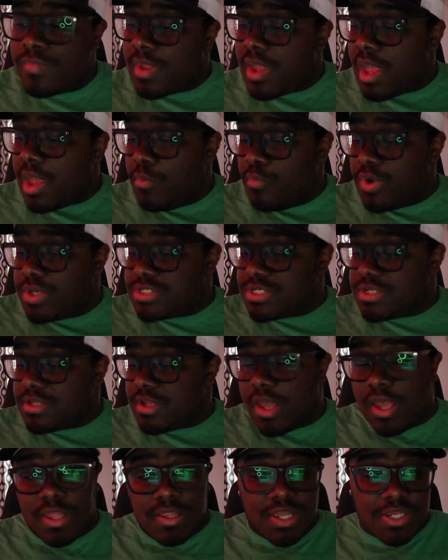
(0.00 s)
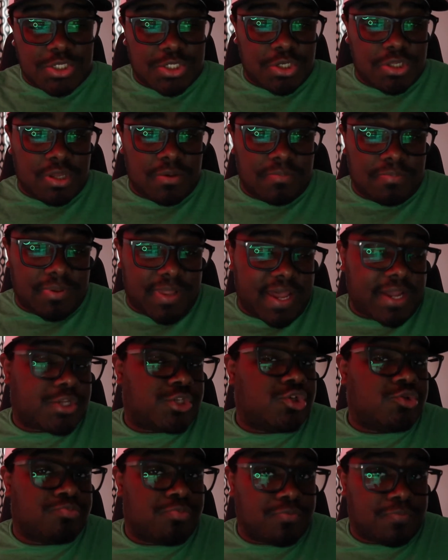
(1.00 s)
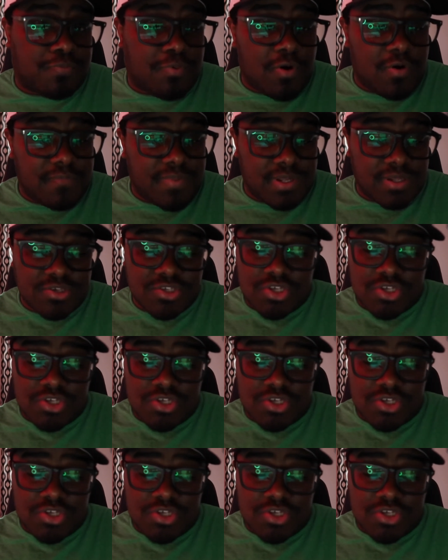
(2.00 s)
It wasn't necessarily a black dude performing